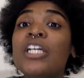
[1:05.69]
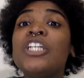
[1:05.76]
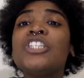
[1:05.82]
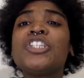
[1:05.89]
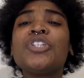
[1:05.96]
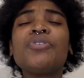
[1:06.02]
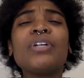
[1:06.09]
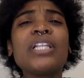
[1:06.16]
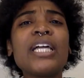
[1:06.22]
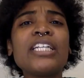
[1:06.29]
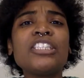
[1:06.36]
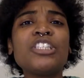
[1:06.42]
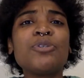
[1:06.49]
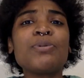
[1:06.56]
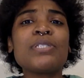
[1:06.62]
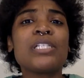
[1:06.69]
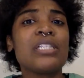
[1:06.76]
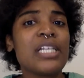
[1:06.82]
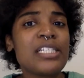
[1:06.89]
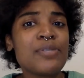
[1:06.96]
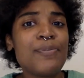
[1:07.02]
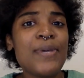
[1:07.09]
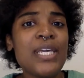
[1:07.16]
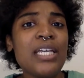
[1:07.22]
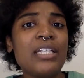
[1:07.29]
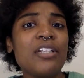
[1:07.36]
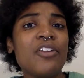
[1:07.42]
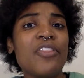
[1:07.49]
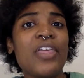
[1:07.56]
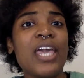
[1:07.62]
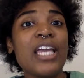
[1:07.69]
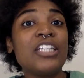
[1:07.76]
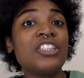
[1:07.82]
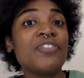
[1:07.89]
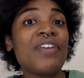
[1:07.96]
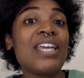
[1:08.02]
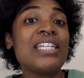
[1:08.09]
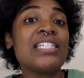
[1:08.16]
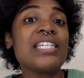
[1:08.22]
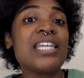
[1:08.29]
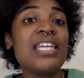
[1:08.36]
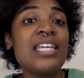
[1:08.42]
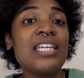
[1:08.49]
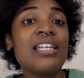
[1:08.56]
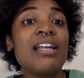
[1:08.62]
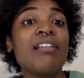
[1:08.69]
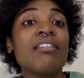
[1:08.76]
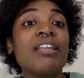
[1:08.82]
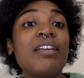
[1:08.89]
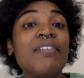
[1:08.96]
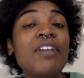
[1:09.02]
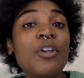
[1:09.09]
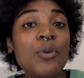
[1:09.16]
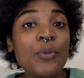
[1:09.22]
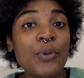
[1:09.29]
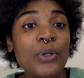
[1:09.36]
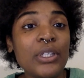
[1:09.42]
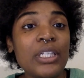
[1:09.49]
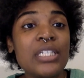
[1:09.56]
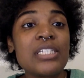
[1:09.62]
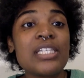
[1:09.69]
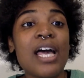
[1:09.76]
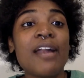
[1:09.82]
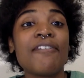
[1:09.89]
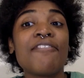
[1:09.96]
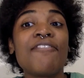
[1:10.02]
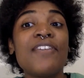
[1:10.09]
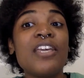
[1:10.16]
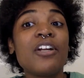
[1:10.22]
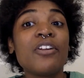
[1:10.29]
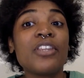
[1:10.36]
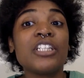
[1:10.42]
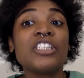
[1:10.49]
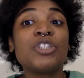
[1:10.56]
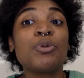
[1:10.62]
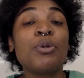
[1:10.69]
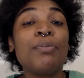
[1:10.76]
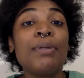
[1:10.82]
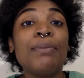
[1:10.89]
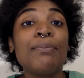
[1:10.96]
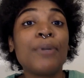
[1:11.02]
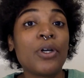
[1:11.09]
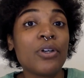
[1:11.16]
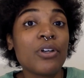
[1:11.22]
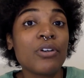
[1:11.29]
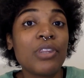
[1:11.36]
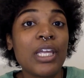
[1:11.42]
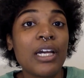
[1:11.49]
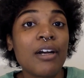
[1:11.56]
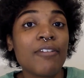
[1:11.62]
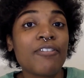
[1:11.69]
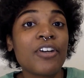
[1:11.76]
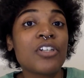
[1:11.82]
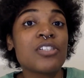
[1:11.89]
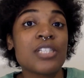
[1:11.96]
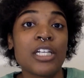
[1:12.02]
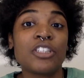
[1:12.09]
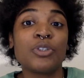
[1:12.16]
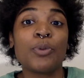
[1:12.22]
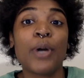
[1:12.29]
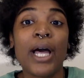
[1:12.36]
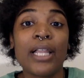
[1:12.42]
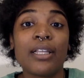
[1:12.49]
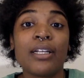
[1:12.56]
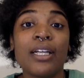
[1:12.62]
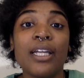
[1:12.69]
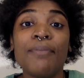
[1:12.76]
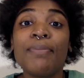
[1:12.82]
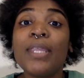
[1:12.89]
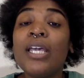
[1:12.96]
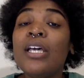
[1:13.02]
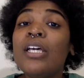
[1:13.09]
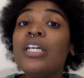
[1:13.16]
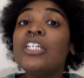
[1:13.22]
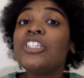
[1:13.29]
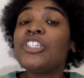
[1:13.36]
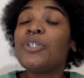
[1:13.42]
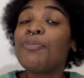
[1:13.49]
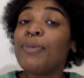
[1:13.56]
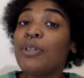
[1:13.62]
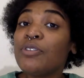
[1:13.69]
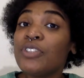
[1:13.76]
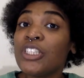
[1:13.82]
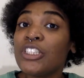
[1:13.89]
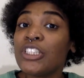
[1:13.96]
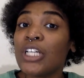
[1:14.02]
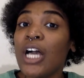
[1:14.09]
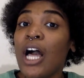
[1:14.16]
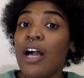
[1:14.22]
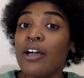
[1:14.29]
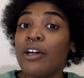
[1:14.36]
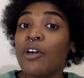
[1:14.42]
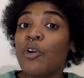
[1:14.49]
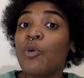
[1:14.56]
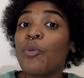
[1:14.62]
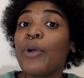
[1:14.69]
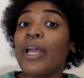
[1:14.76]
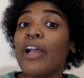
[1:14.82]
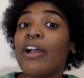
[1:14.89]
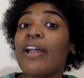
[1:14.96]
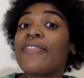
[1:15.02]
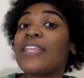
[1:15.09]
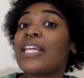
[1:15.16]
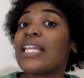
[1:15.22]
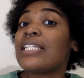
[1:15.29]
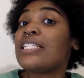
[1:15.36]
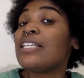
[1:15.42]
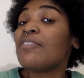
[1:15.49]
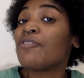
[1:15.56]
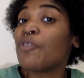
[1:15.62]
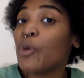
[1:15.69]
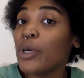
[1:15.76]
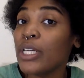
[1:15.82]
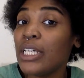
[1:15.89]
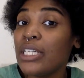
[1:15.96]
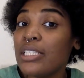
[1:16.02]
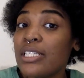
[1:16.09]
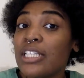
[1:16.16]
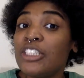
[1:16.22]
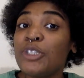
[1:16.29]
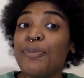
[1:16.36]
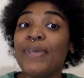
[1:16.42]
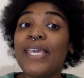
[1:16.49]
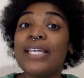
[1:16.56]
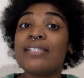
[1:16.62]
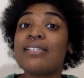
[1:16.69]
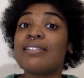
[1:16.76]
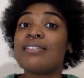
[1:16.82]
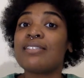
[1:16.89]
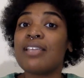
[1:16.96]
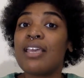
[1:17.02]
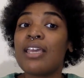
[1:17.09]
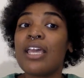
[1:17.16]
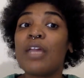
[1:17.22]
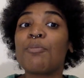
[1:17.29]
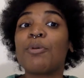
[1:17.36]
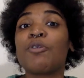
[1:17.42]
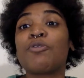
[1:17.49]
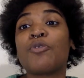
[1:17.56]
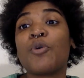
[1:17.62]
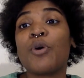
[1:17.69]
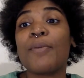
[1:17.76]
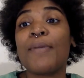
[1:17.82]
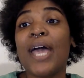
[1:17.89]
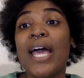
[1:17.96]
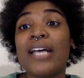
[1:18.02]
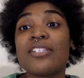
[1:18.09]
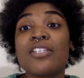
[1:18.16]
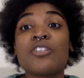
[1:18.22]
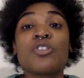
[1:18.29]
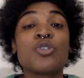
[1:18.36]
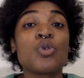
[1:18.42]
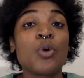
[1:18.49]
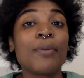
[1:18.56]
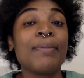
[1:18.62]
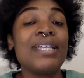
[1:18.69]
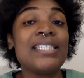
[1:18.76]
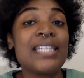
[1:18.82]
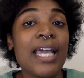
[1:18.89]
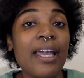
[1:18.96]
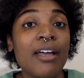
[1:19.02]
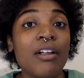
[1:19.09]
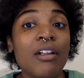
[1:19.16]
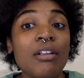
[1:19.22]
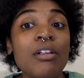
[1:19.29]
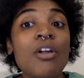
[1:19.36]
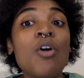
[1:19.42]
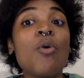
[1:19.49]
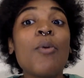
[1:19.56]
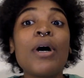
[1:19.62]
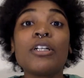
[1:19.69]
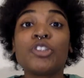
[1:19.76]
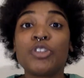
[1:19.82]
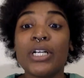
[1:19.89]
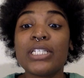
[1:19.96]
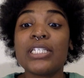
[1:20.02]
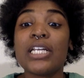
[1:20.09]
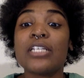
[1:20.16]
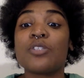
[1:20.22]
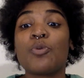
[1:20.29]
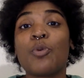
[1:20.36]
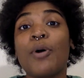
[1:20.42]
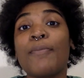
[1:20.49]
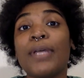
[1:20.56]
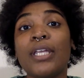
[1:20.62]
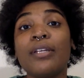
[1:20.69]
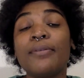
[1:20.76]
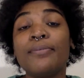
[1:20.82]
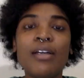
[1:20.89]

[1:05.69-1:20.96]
She realized she was a lesbian near the age of 18, leaving New Orleans out of fear that she would be murdered there for her sexuality. She moved to Chicago, where in the 1940s, she began to sing and perform as Stormy Dale while dressed as a woman.